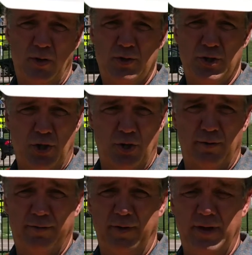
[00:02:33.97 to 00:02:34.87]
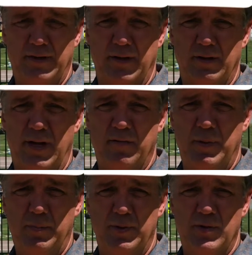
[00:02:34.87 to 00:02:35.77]
chert or flint that Native
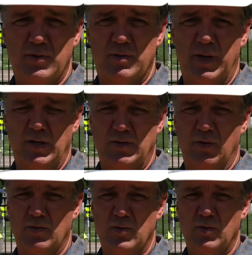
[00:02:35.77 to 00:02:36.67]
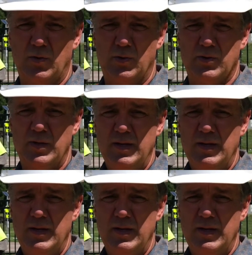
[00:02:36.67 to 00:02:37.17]
people used to make stone tools,